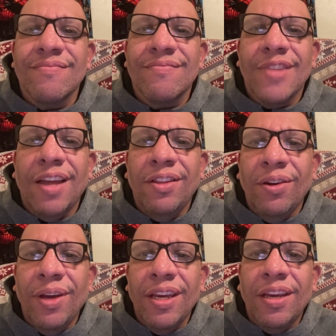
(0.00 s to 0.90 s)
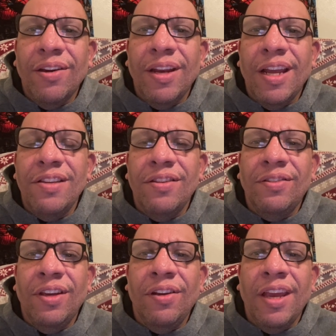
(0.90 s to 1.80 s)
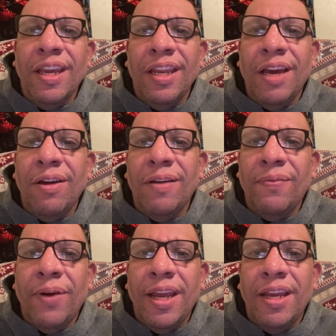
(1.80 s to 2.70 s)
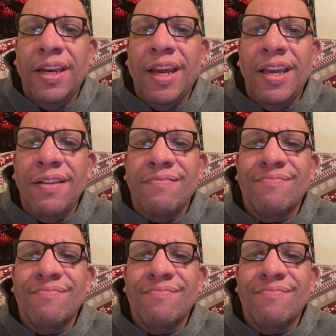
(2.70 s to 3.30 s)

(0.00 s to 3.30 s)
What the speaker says: I'm doing good. I'm just here hanging out on a Friday night.